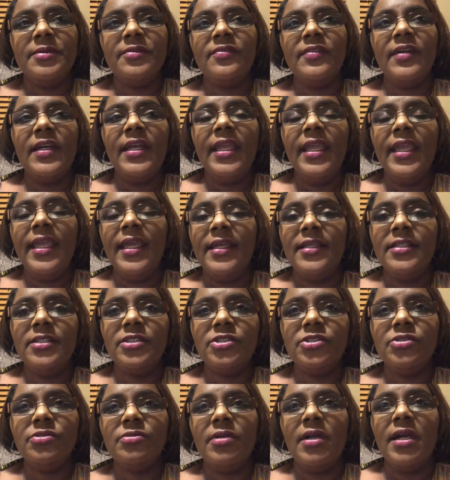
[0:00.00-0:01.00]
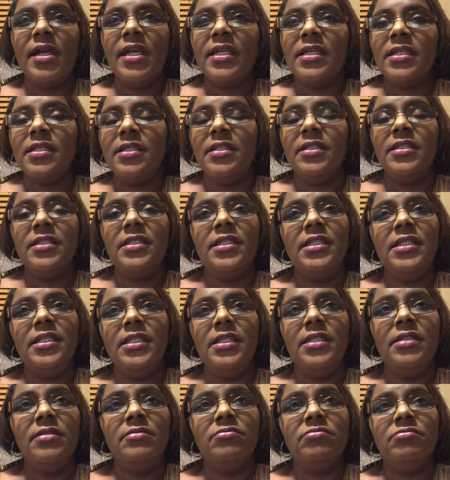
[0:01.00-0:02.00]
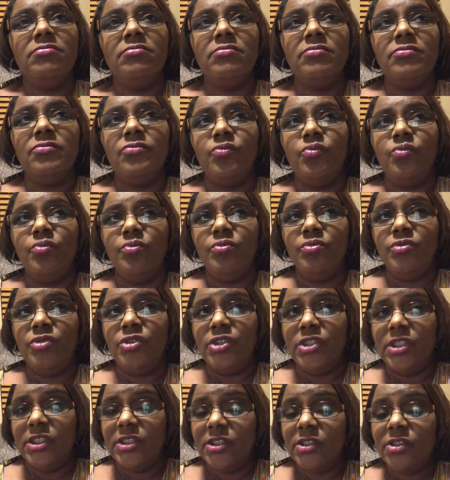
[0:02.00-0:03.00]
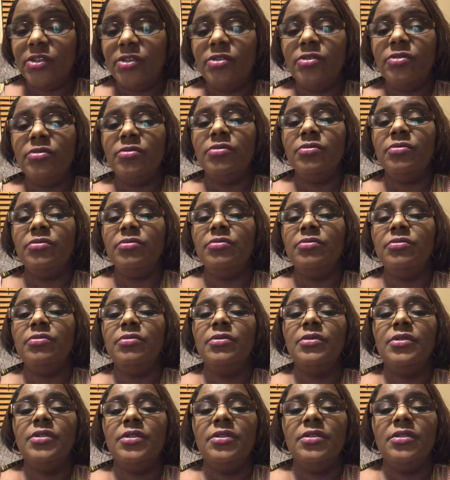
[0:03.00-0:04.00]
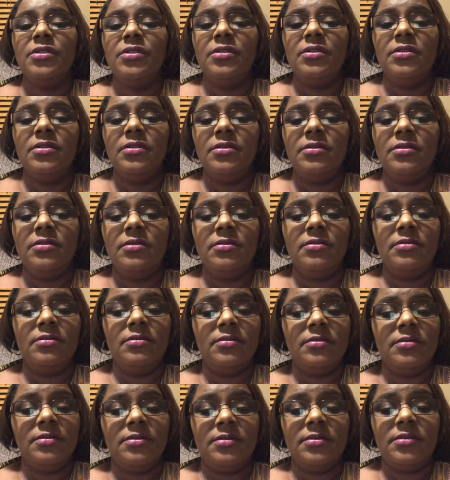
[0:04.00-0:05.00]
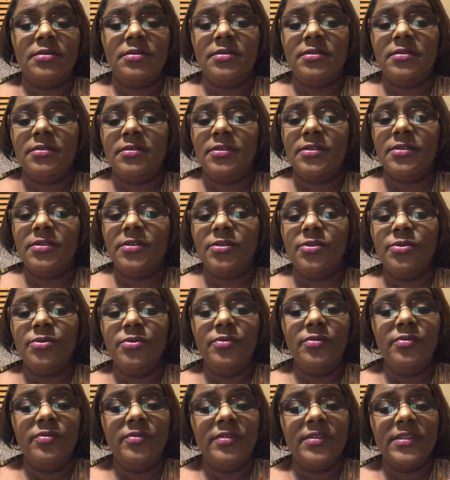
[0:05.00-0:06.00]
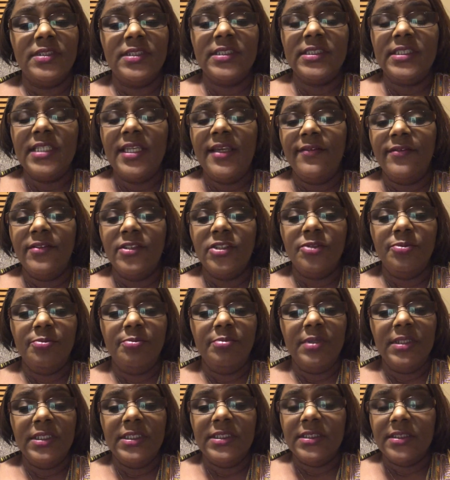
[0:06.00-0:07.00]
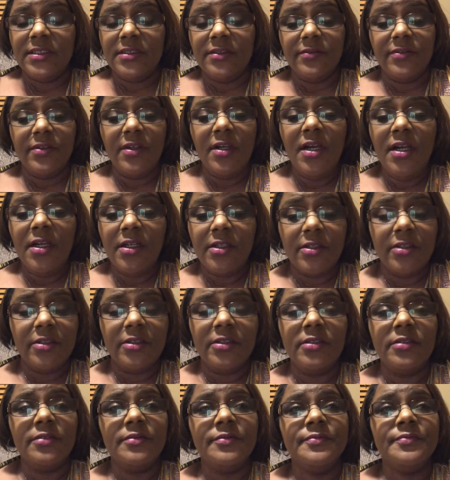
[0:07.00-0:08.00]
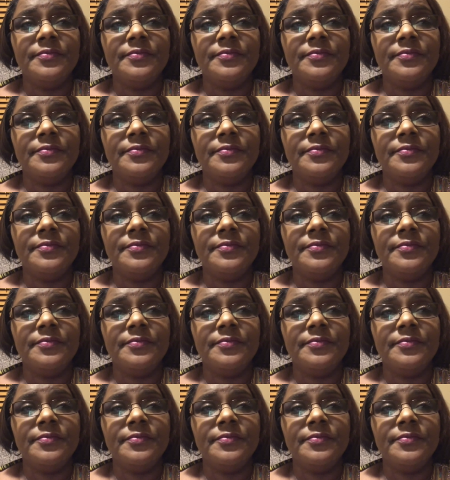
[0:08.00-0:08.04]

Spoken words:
if I had to, I could eat just to soothe the savage beast of hunger.